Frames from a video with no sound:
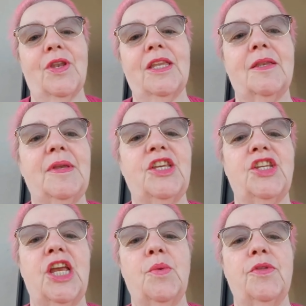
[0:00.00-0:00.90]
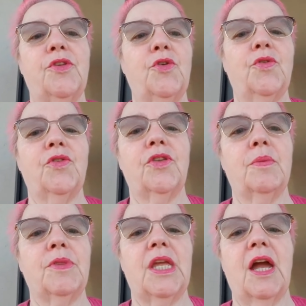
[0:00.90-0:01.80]
let me share with you
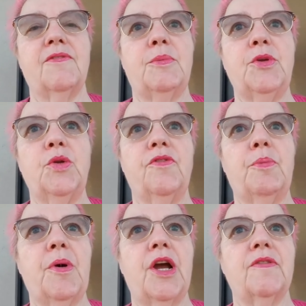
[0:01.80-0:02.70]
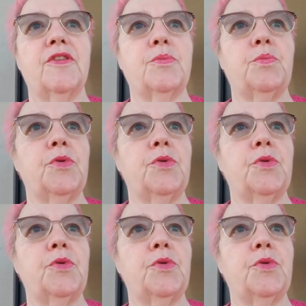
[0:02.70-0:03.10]
something of the beautiful part of this